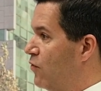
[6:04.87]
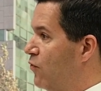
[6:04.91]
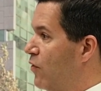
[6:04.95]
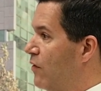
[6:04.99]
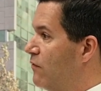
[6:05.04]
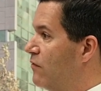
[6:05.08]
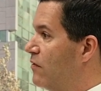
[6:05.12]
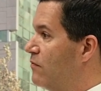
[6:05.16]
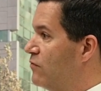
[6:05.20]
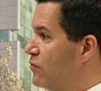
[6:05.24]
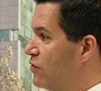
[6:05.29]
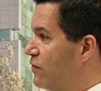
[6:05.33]
We
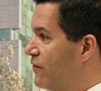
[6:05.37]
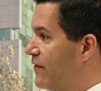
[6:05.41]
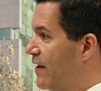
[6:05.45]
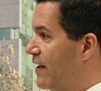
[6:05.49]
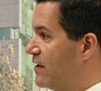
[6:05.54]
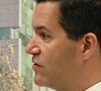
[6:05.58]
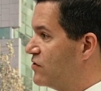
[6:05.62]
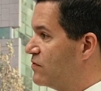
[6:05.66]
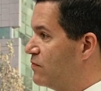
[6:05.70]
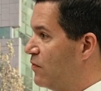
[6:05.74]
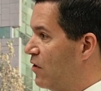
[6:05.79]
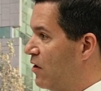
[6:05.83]
remove
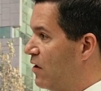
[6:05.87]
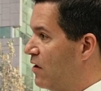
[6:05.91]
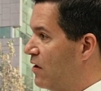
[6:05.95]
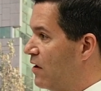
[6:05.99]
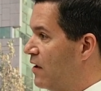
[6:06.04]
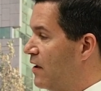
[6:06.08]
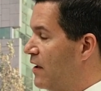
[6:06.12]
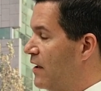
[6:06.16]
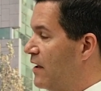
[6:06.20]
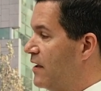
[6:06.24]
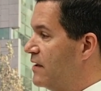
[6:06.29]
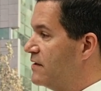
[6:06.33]
that
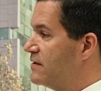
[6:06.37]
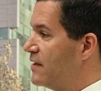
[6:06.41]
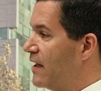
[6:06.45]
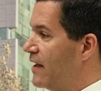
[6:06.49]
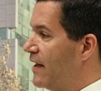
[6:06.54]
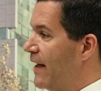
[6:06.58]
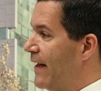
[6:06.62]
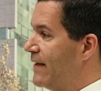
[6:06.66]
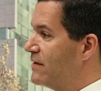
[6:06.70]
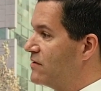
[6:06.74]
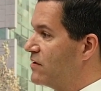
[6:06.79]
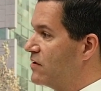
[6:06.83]
small
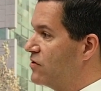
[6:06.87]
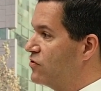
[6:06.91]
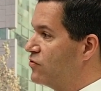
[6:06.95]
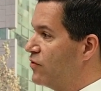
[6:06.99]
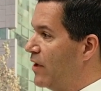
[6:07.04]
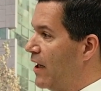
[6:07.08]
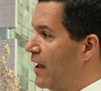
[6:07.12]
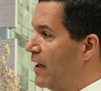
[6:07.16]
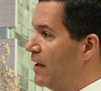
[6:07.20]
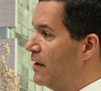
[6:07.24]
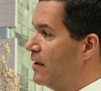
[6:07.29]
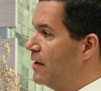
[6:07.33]
silastic
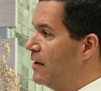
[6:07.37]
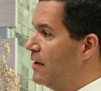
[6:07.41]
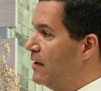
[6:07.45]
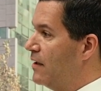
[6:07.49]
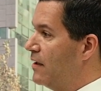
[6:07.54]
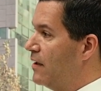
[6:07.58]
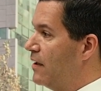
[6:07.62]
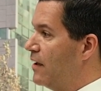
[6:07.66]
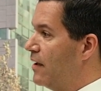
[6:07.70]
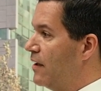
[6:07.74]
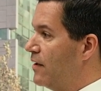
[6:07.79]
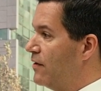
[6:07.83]
drain
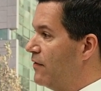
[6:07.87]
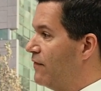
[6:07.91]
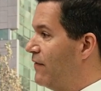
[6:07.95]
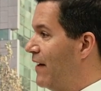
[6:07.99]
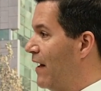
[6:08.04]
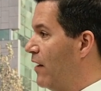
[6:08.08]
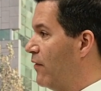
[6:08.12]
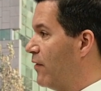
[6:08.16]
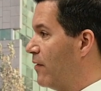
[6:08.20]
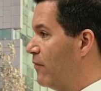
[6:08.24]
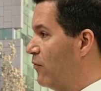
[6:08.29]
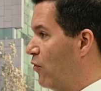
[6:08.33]
uh, the
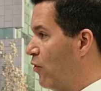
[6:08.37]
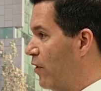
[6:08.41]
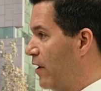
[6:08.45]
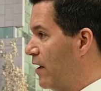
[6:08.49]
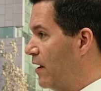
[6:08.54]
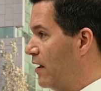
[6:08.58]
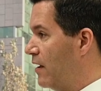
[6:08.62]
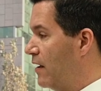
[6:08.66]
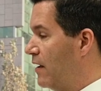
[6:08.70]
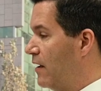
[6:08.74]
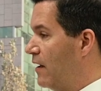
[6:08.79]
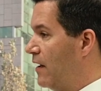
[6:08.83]
following
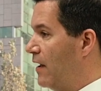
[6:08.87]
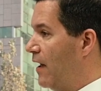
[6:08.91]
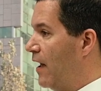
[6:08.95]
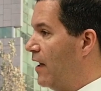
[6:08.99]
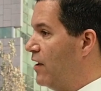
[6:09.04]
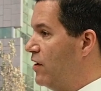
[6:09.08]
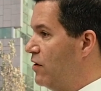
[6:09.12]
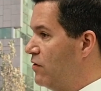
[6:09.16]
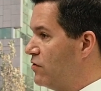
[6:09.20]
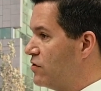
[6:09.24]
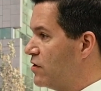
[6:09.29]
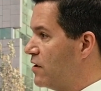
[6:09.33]
morning,
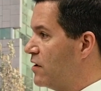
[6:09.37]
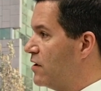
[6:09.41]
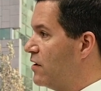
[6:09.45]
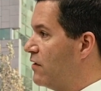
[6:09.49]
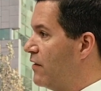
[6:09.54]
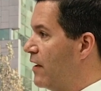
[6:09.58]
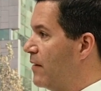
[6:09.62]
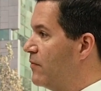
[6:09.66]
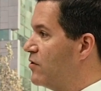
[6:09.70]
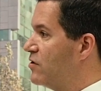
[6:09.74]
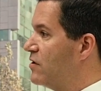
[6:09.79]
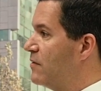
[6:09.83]
and usually
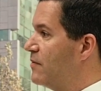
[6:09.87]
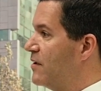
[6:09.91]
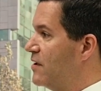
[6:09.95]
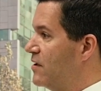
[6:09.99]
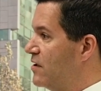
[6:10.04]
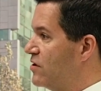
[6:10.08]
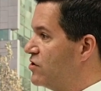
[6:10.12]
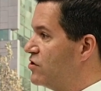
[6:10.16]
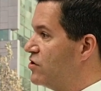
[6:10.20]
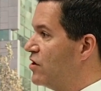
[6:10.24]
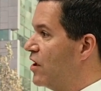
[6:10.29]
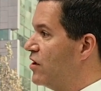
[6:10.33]
they're able to be
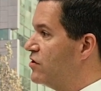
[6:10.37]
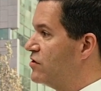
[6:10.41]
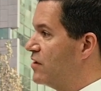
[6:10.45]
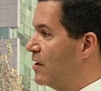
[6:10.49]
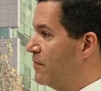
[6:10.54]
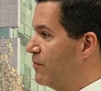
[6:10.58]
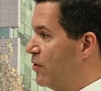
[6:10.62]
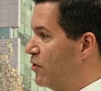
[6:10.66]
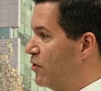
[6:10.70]
discharged on